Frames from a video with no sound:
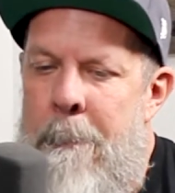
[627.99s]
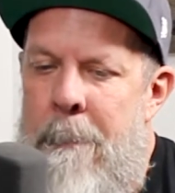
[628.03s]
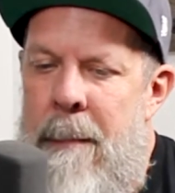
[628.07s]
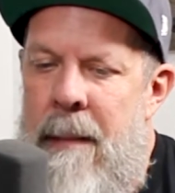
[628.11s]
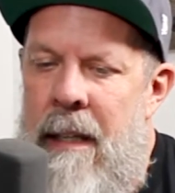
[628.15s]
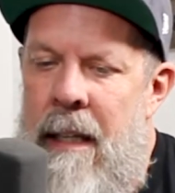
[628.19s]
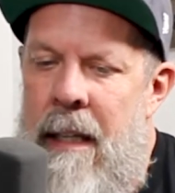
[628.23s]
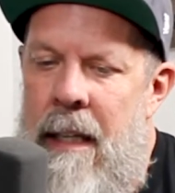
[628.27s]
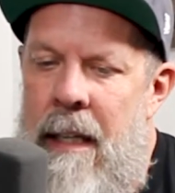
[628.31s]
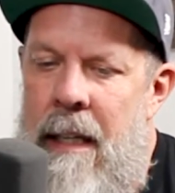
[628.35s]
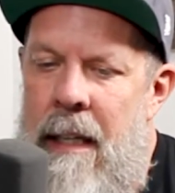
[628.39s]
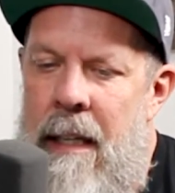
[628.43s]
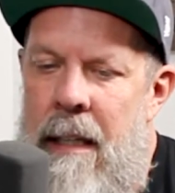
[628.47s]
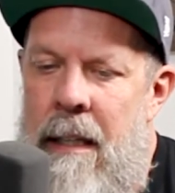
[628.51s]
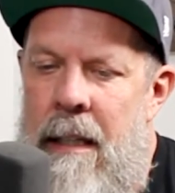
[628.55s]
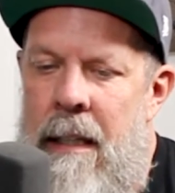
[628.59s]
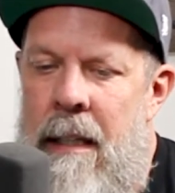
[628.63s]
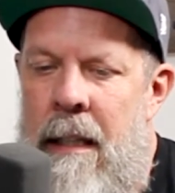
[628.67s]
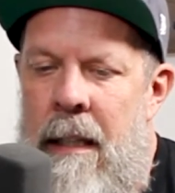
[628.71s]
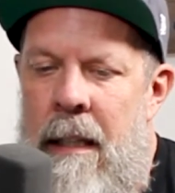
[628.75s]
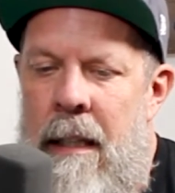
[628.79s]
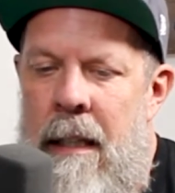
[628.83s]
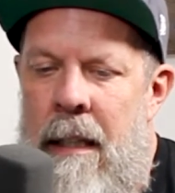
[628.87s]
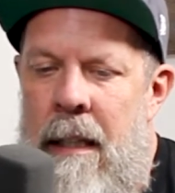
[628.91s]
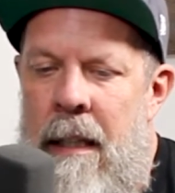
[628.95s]

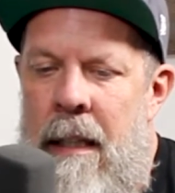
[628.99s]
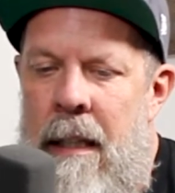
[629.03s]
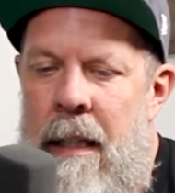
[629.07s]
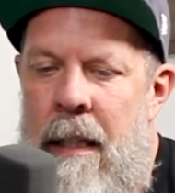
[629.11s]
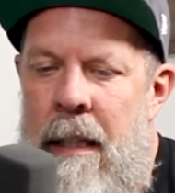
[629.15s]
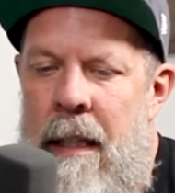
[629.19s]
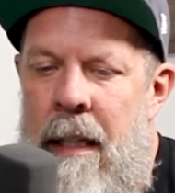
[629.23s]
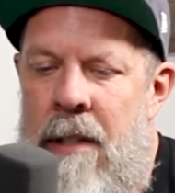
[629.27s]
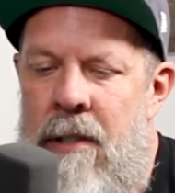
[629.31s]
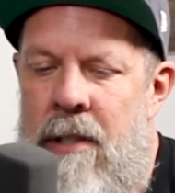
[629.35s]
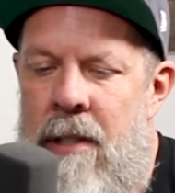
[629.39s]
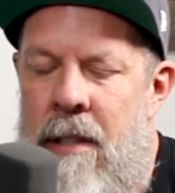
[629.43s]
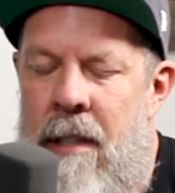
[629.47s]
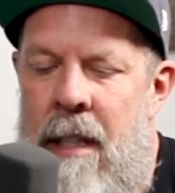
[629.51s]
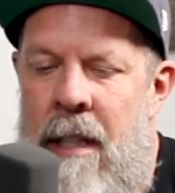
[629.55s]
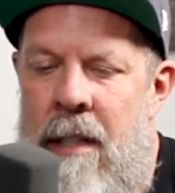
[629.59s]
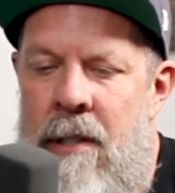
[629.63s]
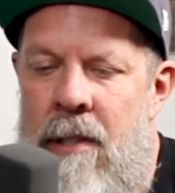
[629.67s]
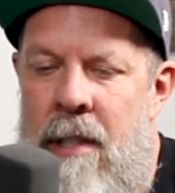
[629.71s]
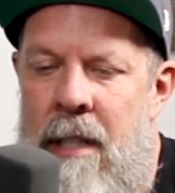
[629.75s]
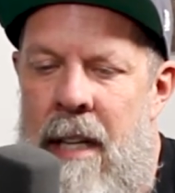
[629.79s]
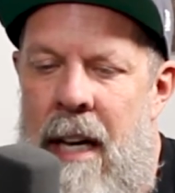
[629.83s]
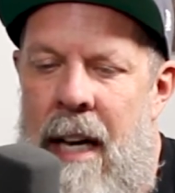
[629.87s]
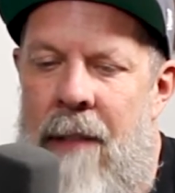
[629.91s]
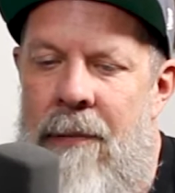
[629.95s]
And
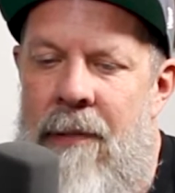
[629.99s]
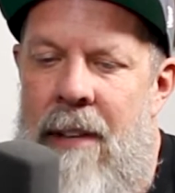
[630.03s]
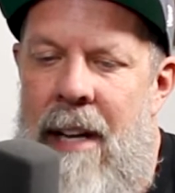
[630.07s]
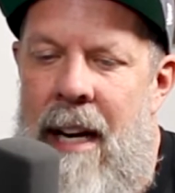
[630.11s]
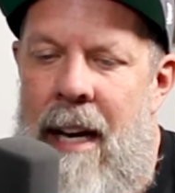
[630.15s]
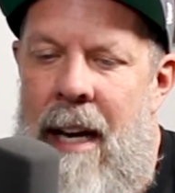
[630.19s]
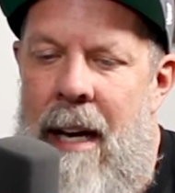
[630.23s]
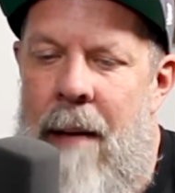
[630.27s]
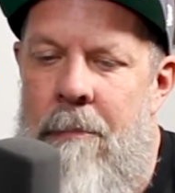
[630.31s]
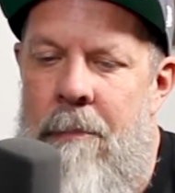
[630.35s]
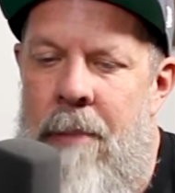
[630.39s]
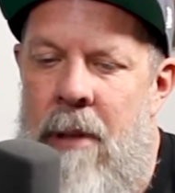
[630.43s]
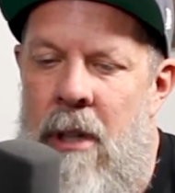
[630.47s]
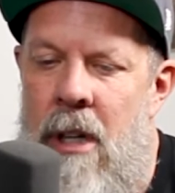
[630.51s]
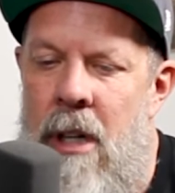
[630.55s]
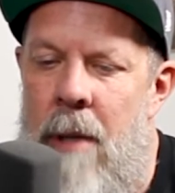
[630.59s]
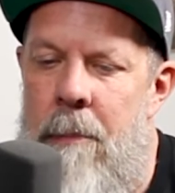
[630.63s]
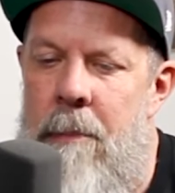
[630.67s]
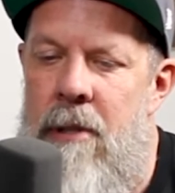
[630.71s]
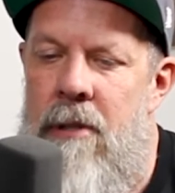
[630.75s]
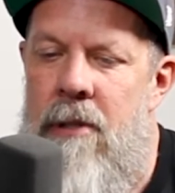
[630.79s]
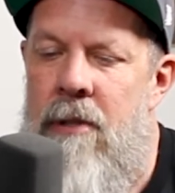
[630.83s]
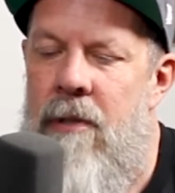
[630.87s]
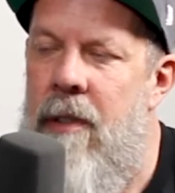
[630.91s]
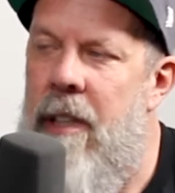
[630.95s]
it's not that I
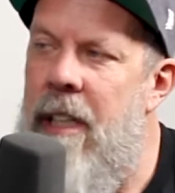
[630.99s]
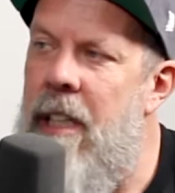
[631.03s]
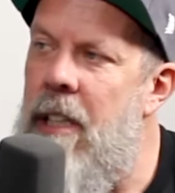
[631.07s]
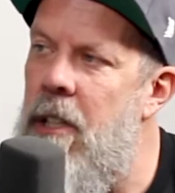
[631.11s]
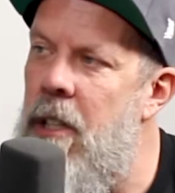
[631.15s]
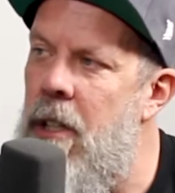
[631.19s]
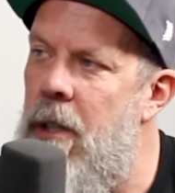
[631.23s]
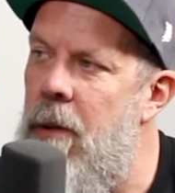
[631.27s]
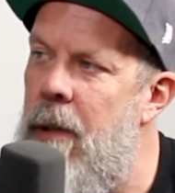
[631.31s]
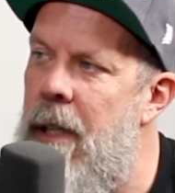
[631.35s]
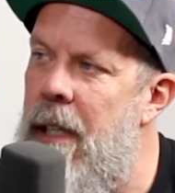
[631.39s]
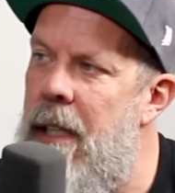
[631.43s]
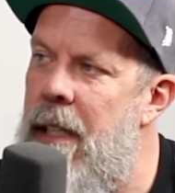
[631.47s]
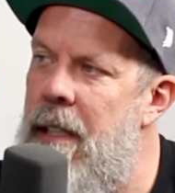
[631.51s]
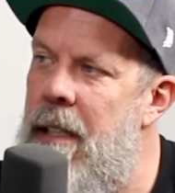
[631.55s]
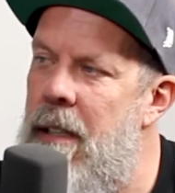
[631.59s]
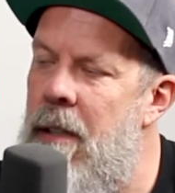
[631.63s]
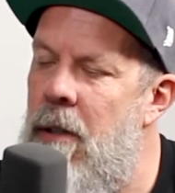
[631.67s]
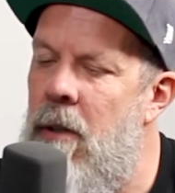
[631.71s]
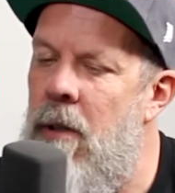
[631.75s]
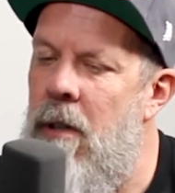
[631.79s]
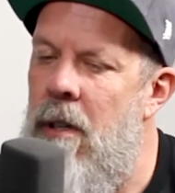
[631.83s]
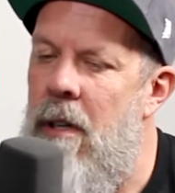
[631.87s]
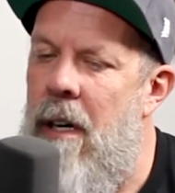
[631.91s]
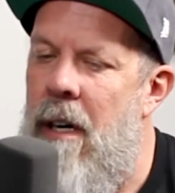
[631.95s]
purposefully do it
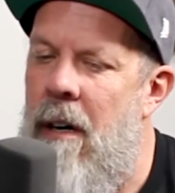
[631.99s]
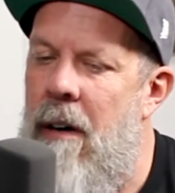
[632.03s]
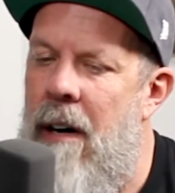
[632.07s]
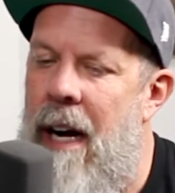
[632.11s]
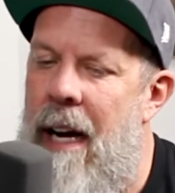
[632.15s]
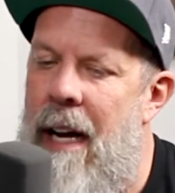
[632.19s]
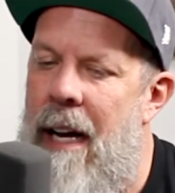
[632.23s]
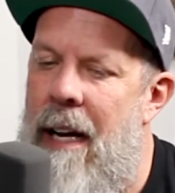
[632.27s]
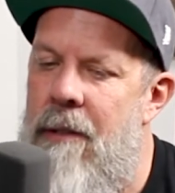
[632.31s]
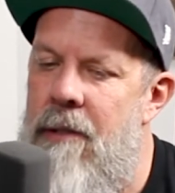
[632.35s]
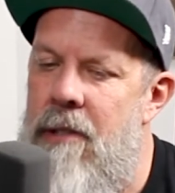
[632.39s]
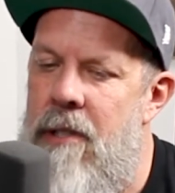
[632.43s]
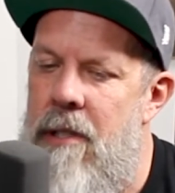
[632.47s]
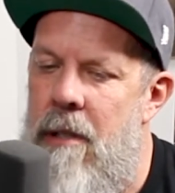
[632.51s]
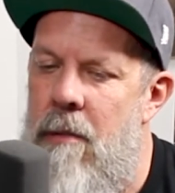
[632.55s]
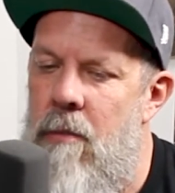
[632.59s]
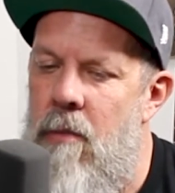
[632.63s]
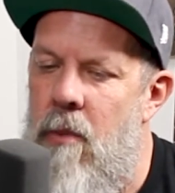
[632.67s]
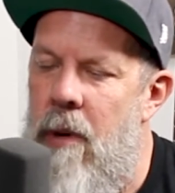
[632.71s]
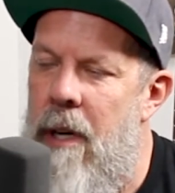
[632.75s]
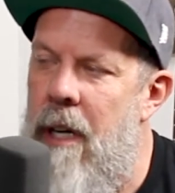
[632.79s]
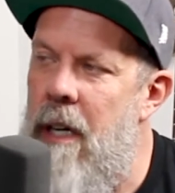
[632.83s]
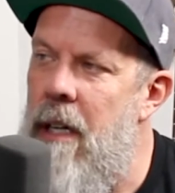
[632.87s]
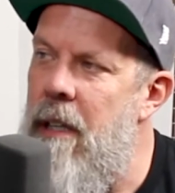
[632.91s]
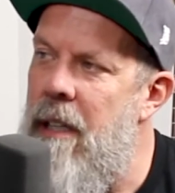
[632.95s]
or I have some
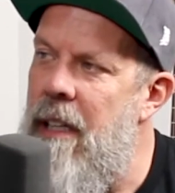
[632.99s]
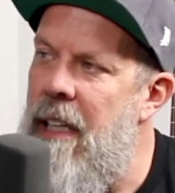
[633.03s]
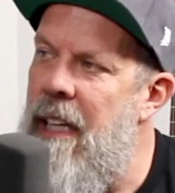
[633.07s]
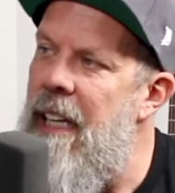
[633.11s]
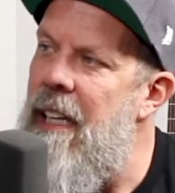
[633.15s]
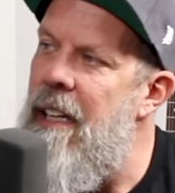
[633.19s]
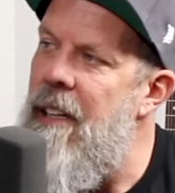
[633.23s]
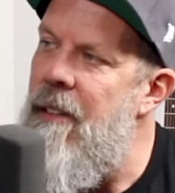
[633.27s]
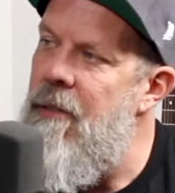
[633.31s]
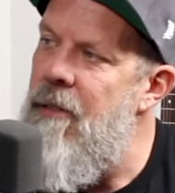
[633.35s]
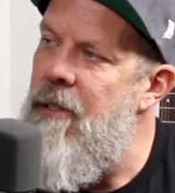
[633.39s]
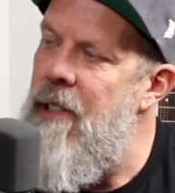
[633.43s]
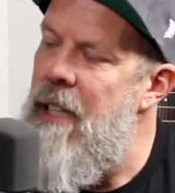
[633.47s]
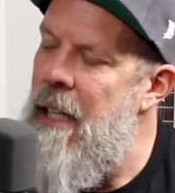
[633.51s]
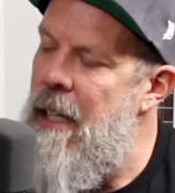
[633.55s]
weird gift.